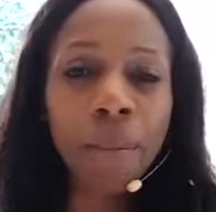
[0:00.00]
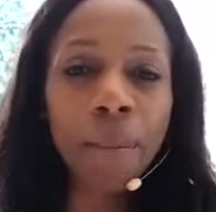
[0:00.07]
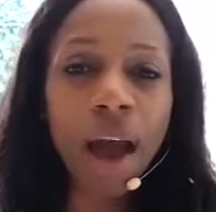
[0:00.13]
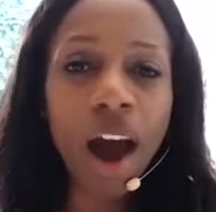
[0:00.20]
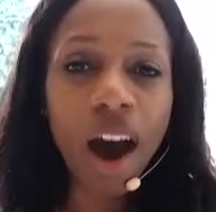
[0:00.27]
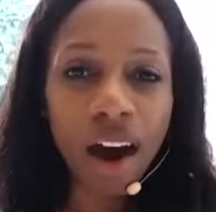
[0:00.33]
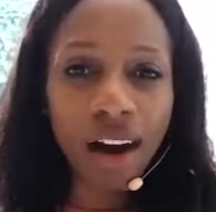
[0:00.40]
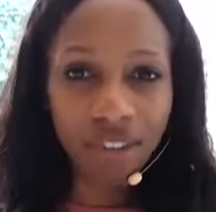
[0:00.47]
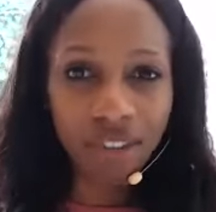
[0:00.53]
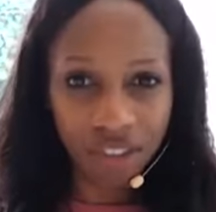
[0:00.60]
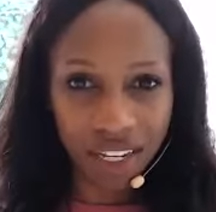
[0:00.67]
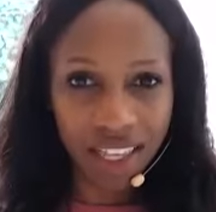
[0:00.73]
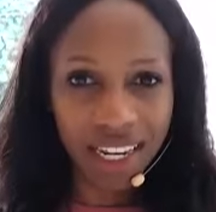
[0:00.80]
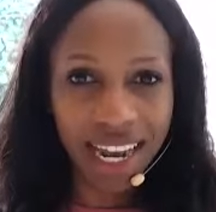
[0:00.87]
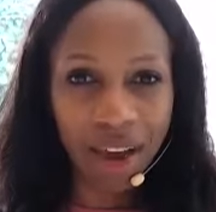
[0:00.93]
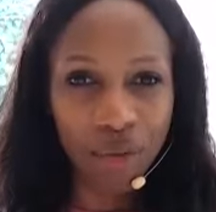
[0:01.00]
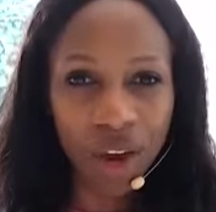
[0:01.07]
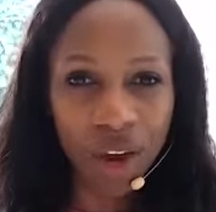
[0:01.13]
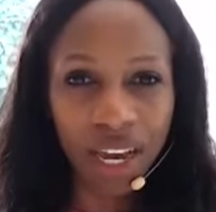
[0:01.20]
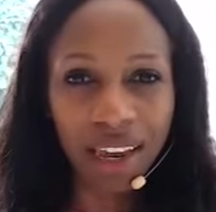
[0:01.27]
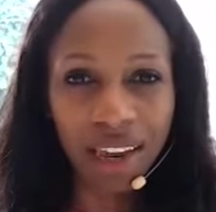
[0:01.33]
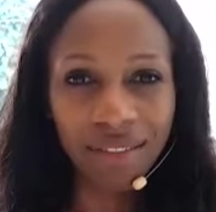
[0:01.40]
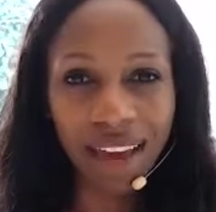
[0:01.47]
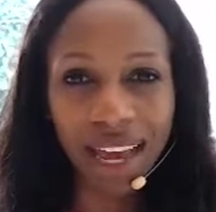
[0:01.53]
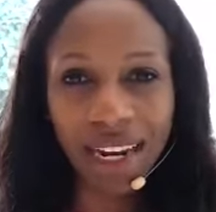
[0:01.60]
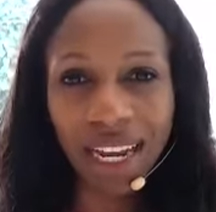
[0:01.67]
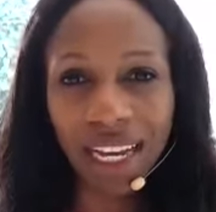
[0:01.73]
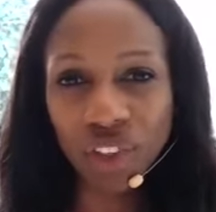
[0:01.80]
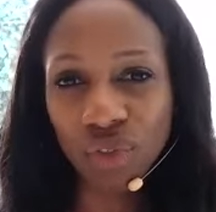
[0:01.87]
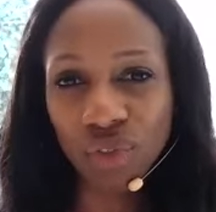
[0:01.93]
After the networking
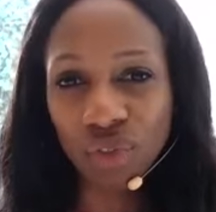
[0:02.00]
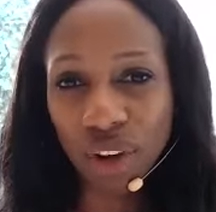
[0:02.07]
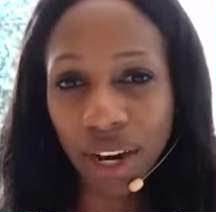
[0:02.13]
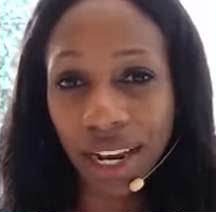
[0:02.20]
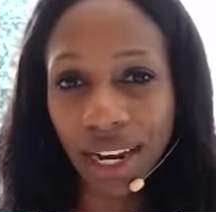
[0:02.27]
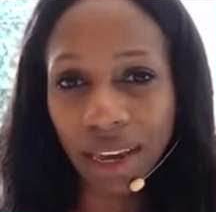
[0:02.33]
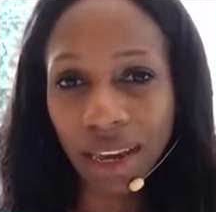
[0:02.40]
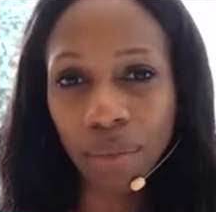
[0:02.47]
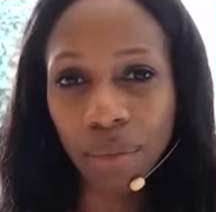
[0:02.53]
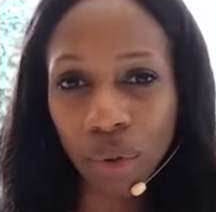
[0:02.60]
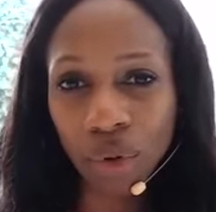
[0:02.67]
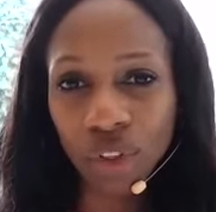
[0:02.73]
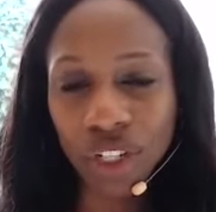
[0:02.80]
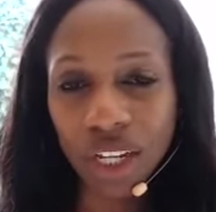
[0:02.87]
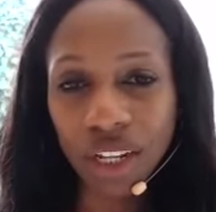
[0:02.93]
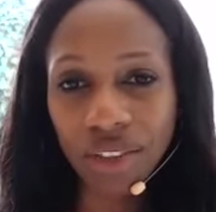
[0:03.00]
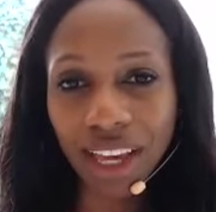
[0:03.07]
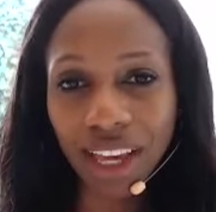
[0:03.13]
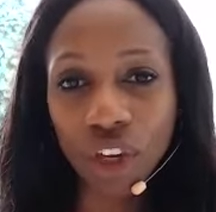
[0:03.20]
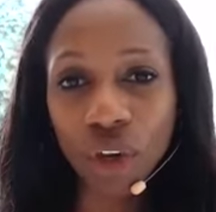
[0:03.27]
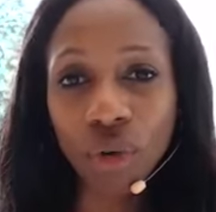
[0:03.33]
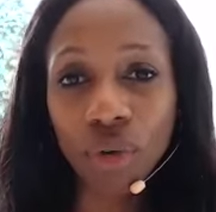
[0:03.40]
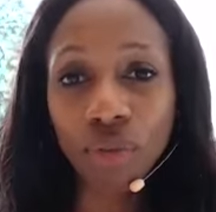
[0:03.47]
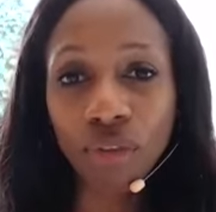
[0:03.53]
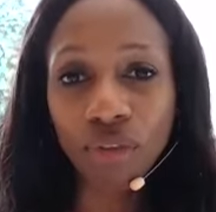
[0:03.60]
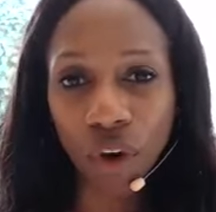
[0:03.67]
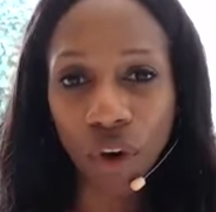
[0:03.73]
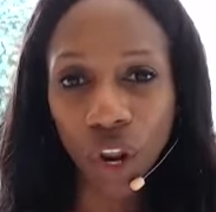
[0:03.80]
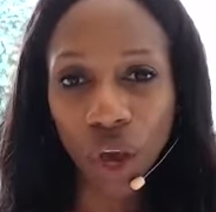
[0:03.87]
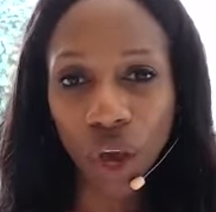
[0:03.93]
event, it's really important that you
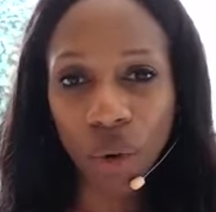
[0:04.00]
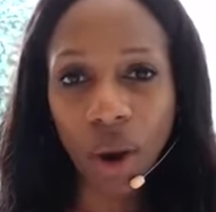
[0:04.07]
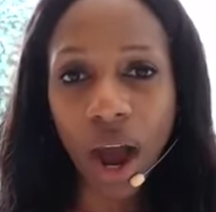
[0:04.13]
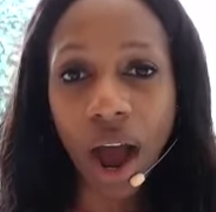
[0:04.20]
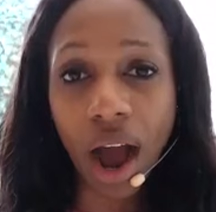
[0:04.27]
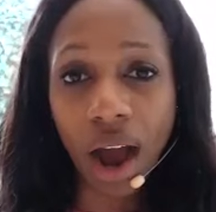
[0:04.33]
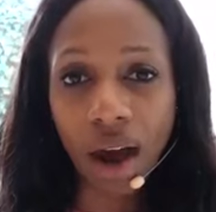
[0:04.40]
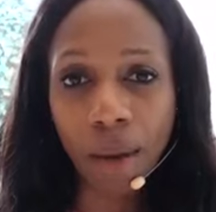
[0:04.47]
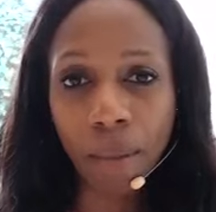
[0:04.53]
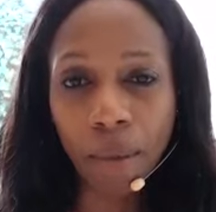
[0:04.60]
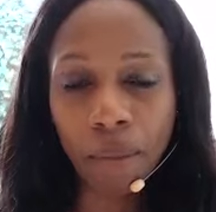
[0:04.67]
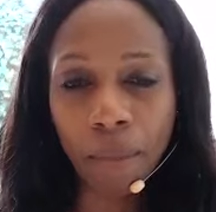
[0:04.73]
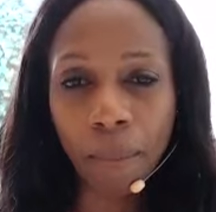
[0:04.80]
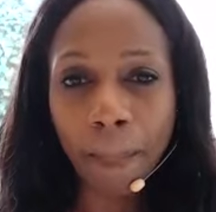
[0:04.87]
follow up.